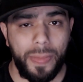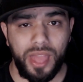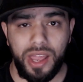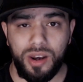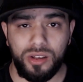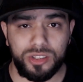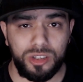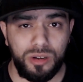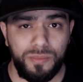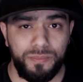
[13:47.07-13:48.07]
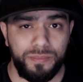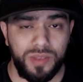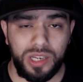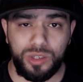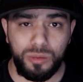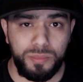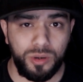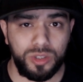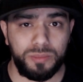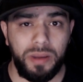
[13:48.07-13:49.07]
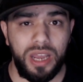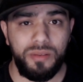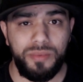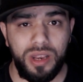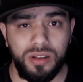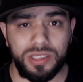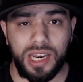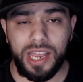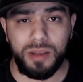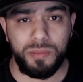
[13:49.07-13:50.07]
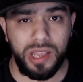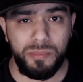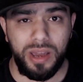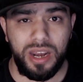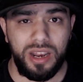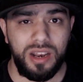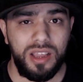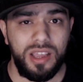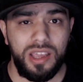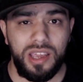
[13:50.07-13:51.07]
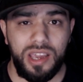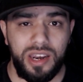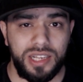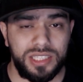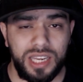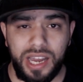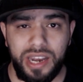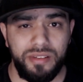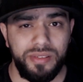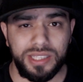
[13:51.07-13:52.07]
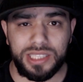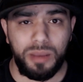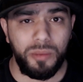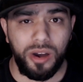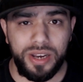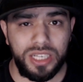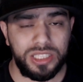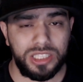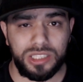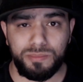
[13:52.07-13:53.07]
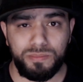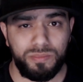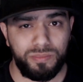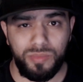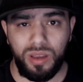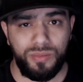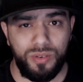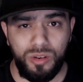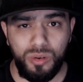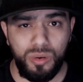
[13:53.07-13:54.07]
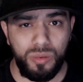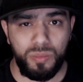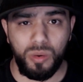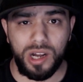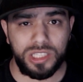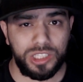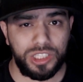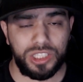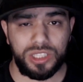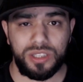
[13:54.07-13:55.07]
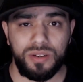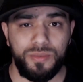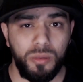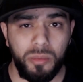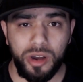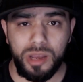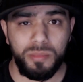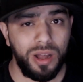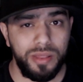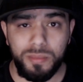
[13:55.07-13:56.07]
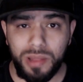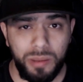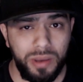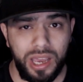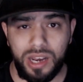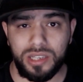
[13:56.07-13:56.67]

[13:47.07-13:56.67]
And also, I do post Madden videos. I like playing Madden. And it's kind of the same audience as if you watch football, you probably play Madden.